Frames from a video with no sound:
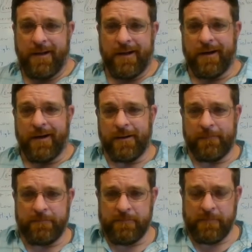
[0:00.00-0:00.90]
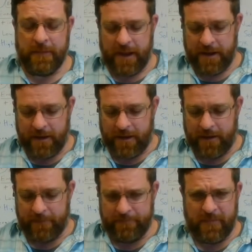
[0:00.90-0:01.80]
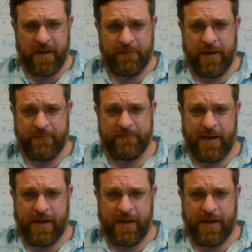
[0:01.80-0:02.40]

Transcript: Um, a, uh, a,